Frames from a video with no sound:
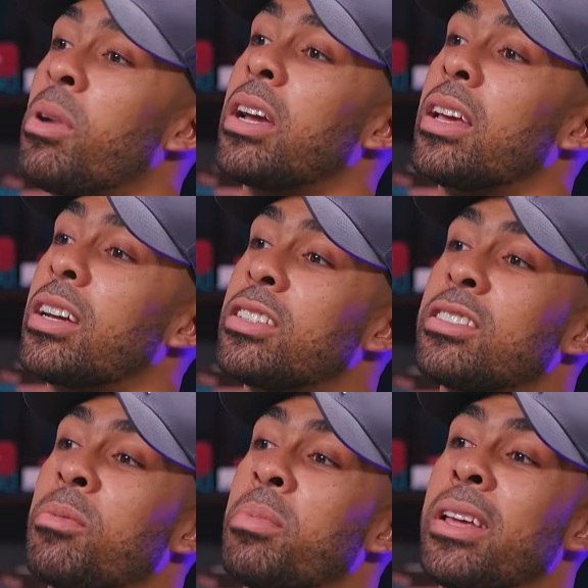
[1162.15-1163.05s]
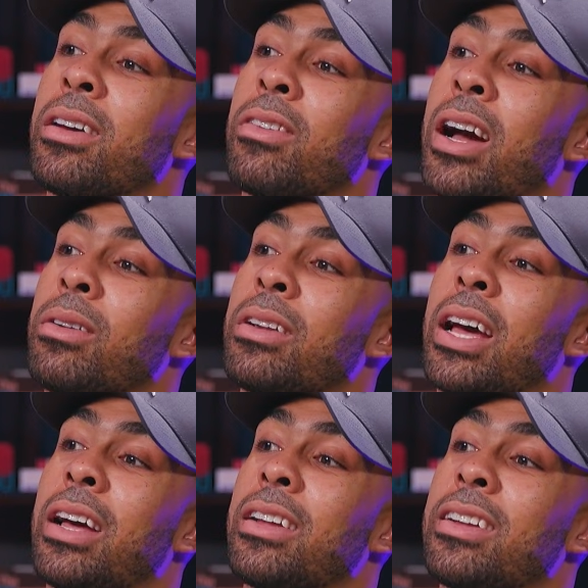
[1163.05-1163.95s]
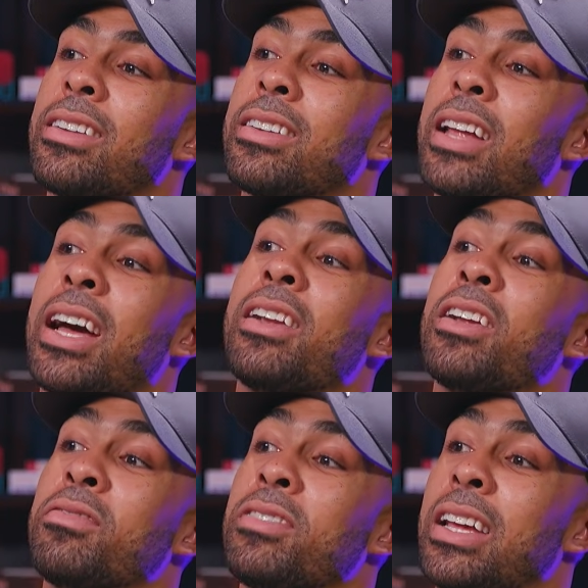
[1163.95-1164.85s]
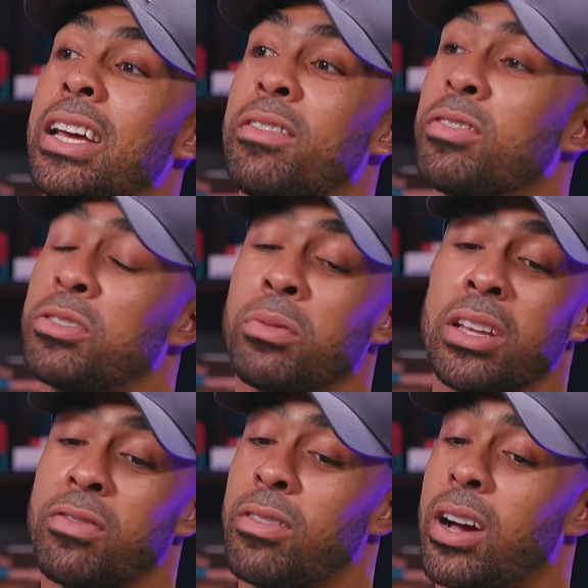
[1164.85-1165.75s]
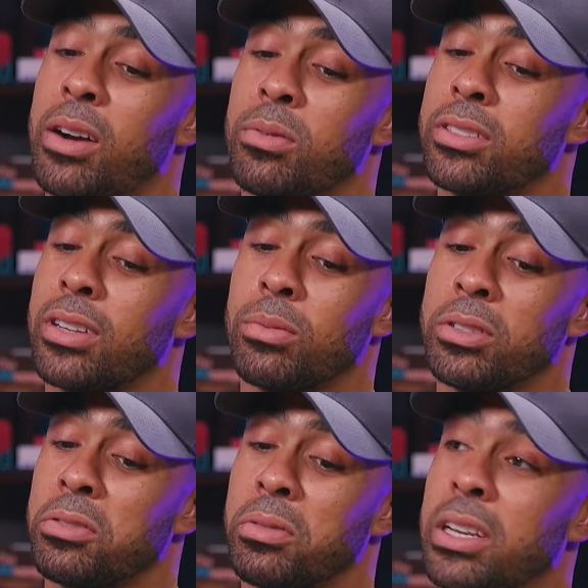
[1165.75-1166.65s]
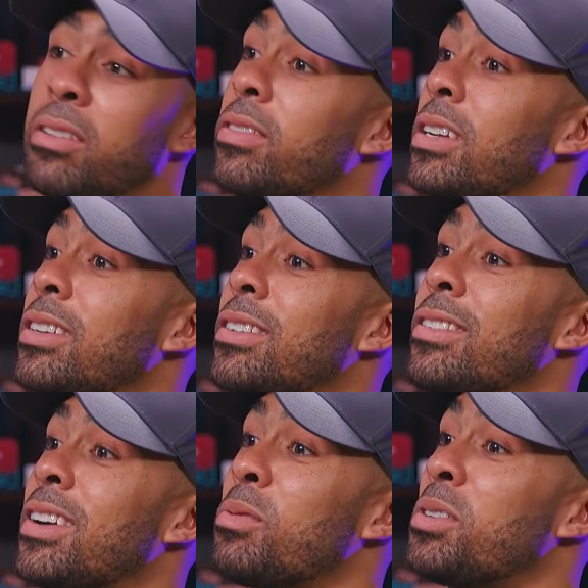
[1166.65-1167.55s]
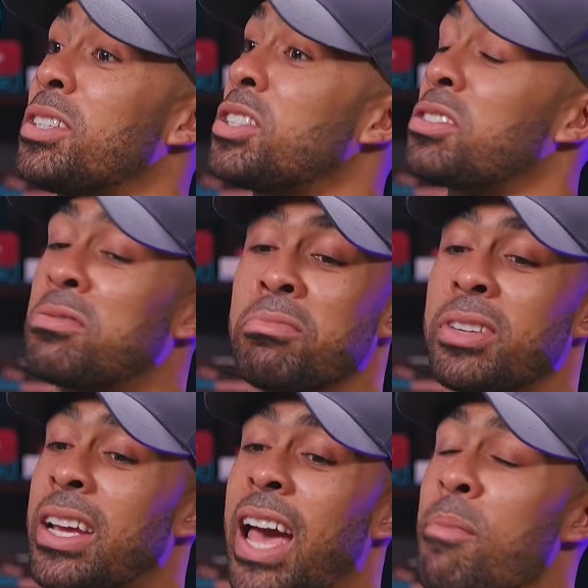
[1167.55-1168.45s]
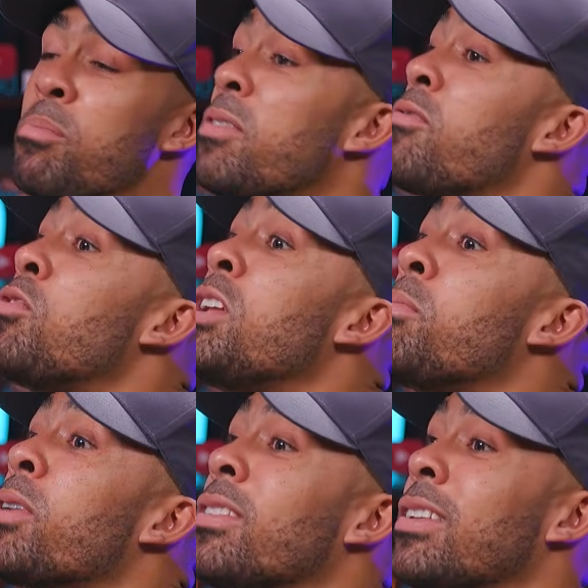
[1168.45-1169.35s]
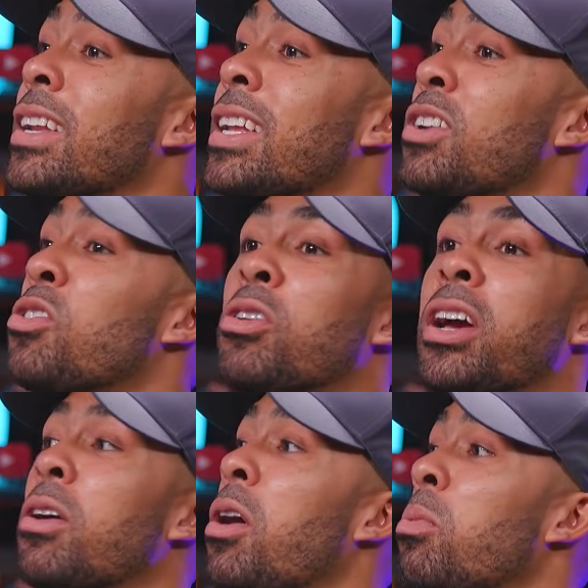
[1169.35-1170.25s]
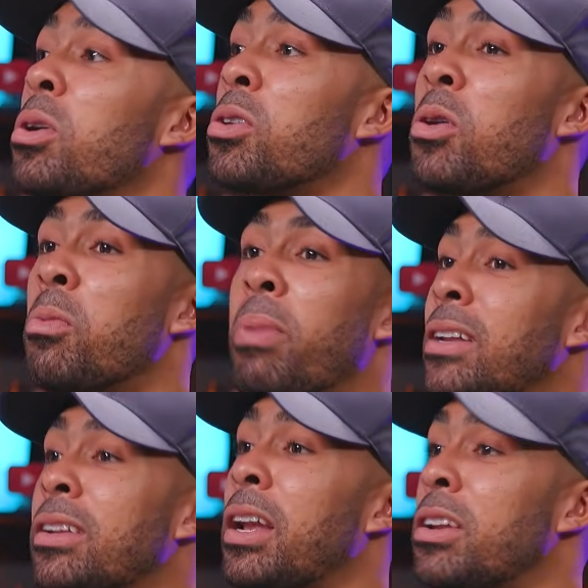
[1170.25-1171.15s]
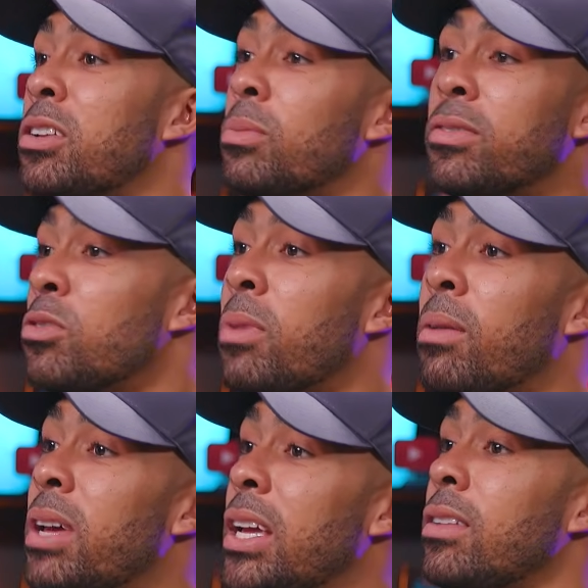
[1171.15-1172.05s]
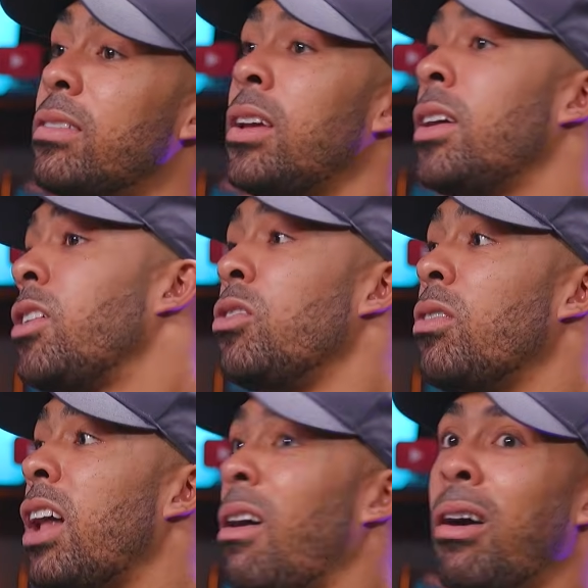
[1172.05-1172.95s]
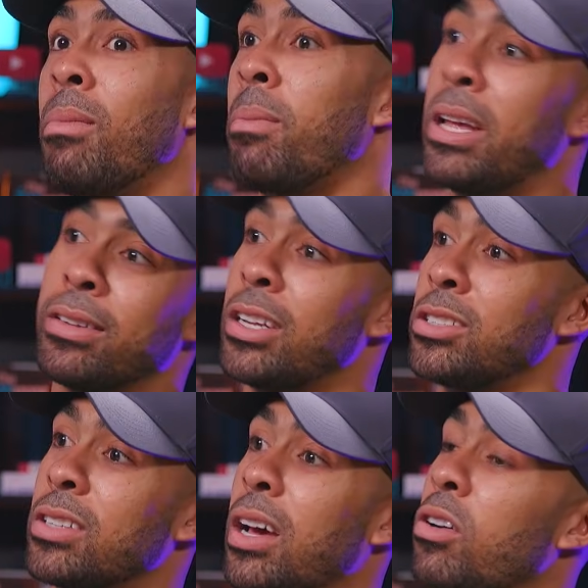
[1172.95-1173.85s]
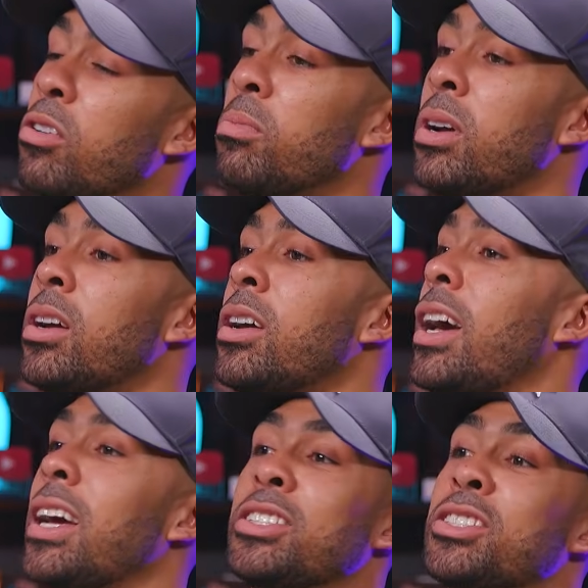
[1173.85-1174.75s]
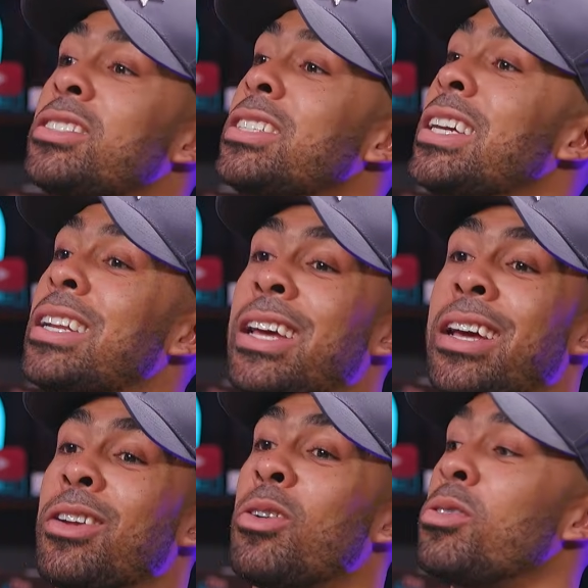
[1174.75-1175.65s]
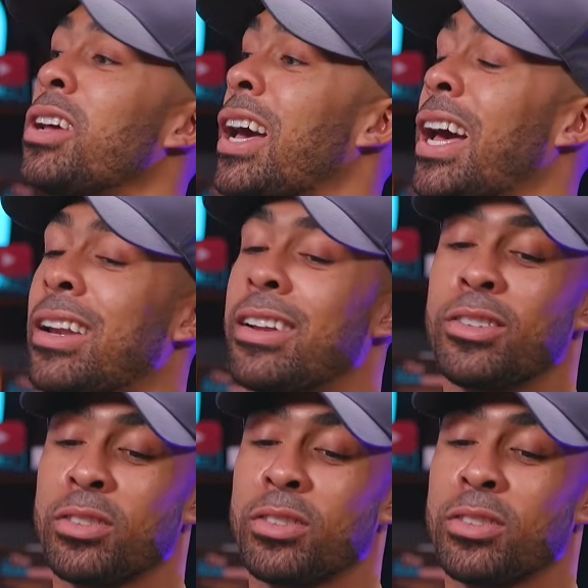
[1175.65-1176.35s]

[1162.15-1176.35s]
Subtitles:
But yeah, just to be around that love there for 24 hours, I would do anything. I would just, and be fully present in it, not going, I want to go back to London with all my mates, not like, my PlayStation's at home, and just sitting there and hold her hand.